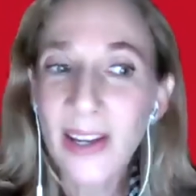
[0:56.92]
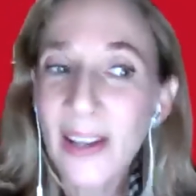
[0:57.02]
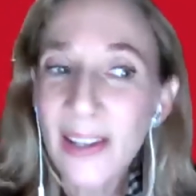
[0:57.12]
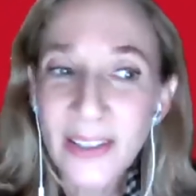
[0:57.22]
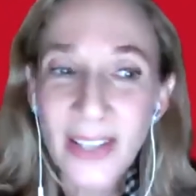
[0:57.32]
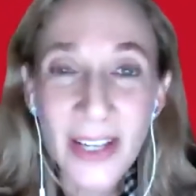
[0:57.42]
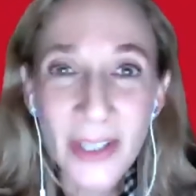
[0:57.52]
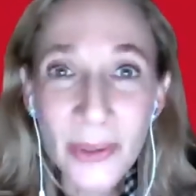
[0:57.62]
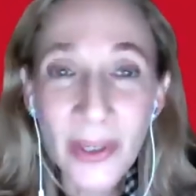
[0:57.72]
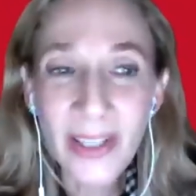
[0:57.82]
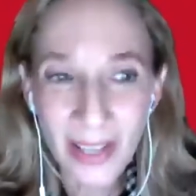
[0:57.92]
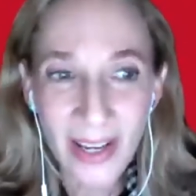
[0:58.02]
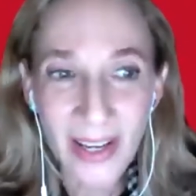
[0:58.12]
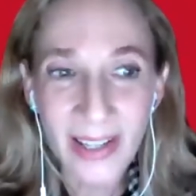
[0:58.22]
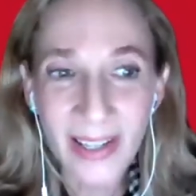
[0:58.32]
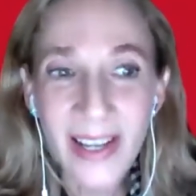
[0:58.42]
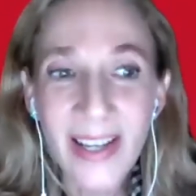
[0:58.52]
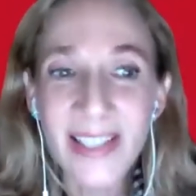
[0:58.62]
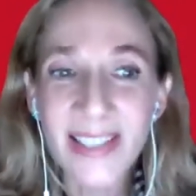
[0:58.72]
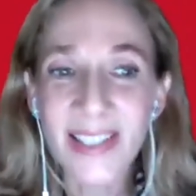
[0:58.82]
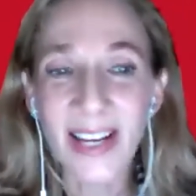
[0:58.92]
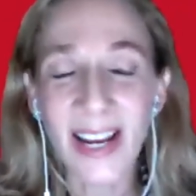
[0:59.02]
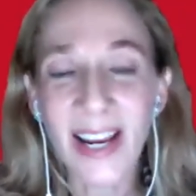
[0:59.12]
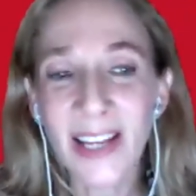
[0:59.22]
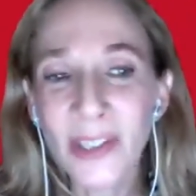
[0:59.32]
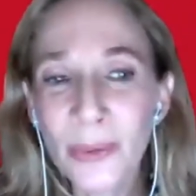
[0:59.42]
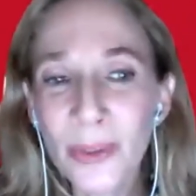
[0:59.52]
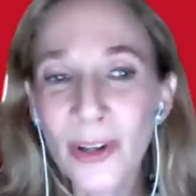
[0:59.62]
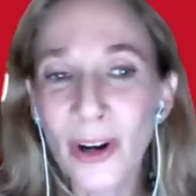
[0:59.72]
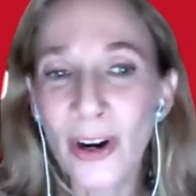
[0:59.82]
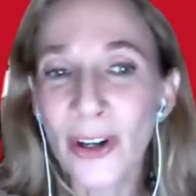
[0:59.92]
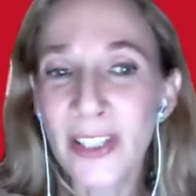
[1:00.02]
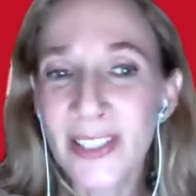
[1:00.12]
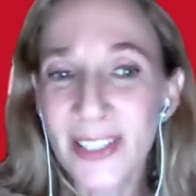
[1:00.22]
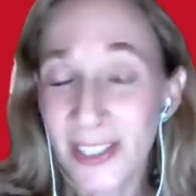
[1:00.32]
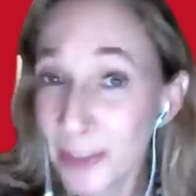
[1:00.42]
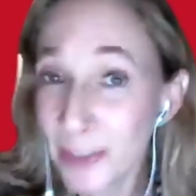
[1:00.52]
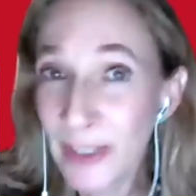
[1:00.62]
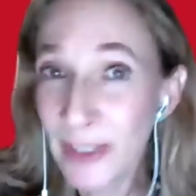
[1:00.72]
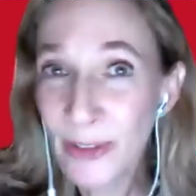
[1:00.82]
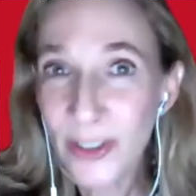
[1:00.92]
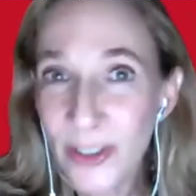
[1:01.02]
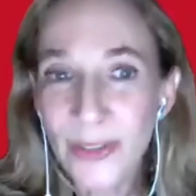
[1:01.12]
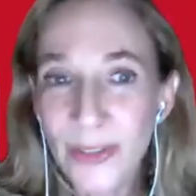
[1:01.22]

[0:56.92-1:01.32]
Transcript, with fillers: Kaleido LA is the annual artist speaker series